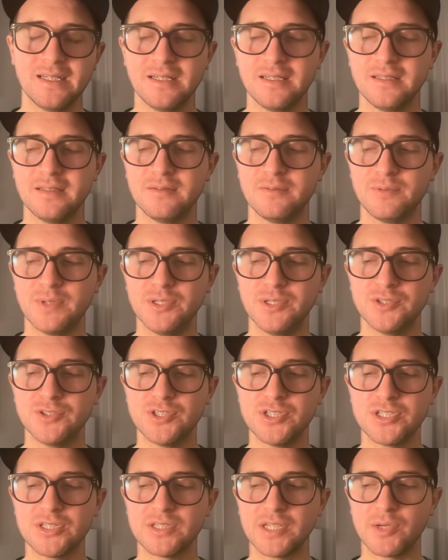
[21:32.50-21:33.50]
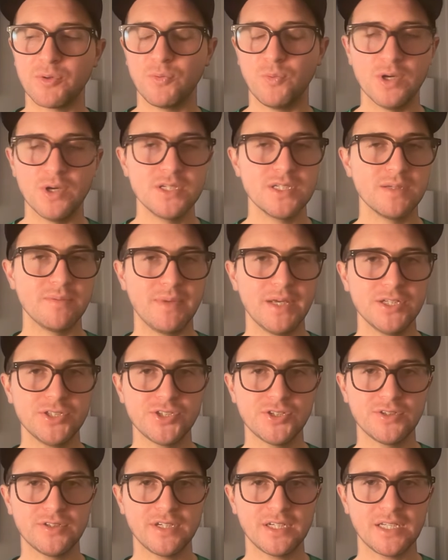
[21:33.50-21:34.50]
when you're just like one
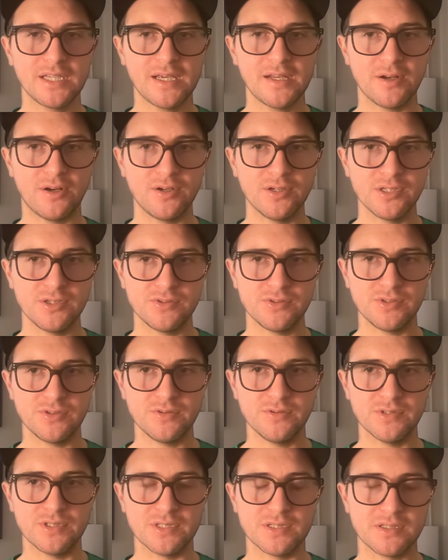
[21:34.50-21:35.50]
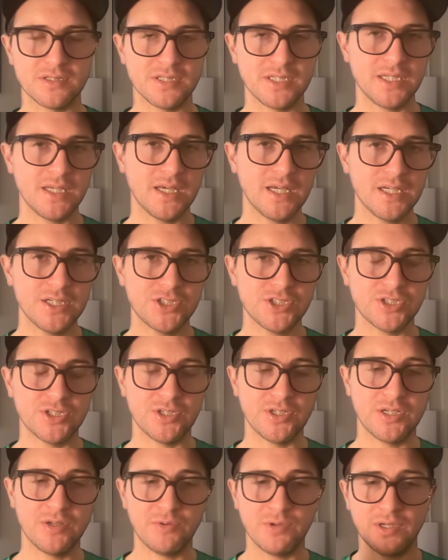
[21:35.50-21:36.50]
dimensional like that, all you do is DH, and
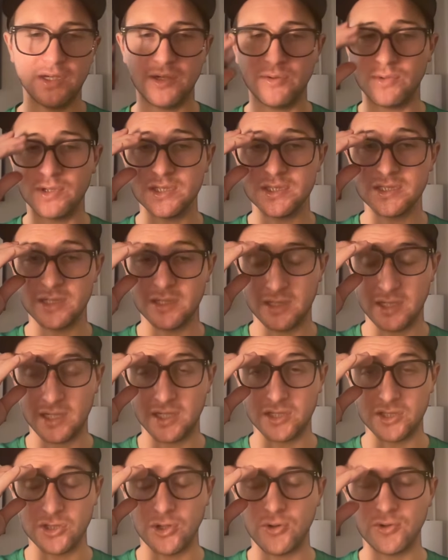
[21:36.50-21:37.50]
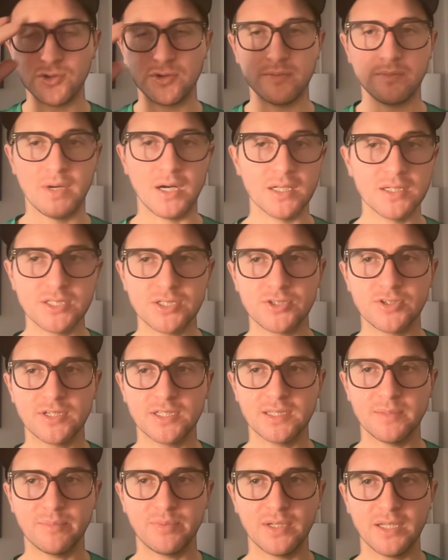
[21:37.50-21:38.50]
he wasn't like a total monster
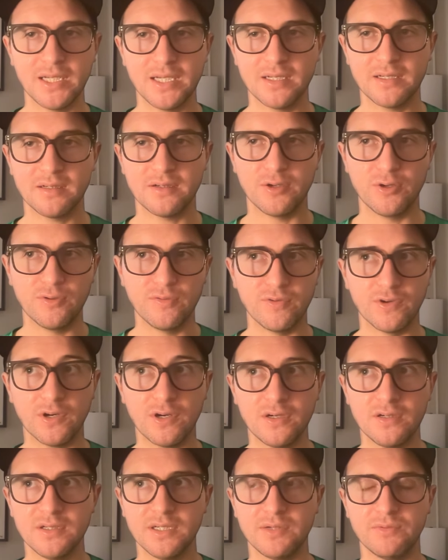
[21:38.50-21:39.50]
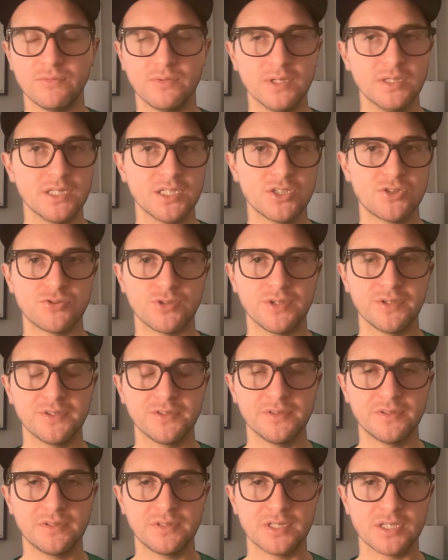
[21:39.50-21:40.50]
at the plate overall. He really
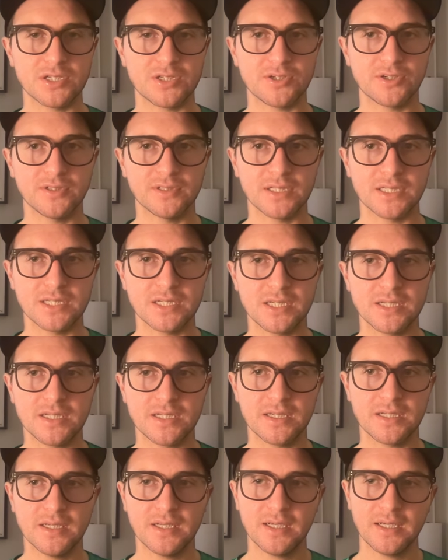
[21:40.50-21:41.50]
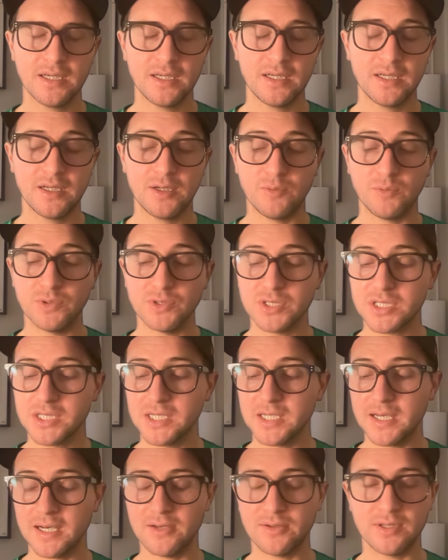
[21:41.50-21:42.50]
struggled to start the season. We'll
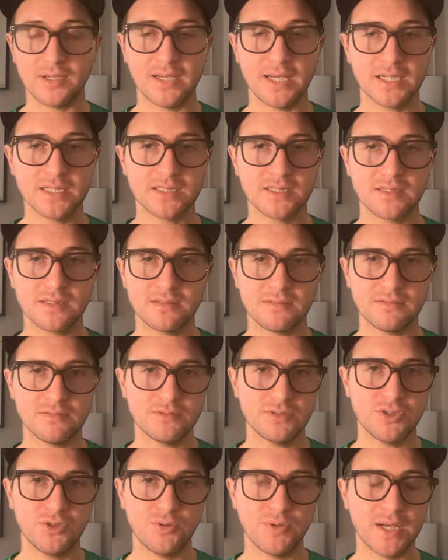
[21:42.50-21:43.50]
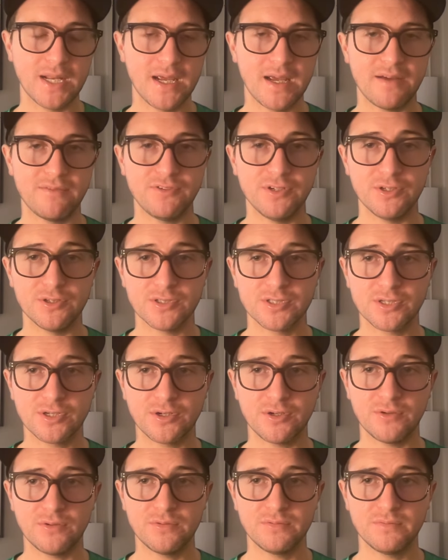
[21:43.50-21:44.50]
see how the next 2.5 years
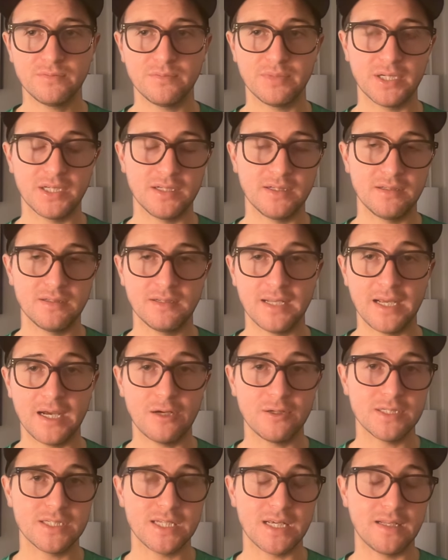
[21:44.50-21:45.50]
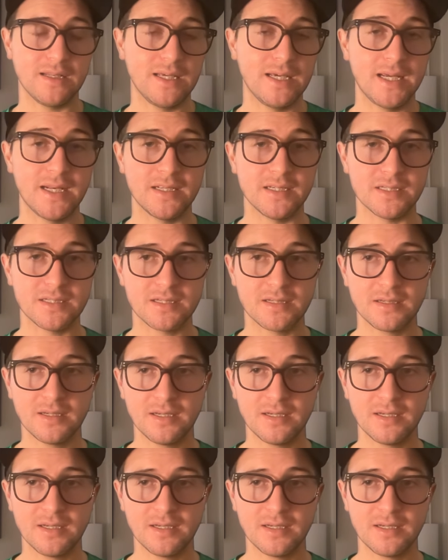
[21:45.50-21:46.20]
go, but now it's Atlanta's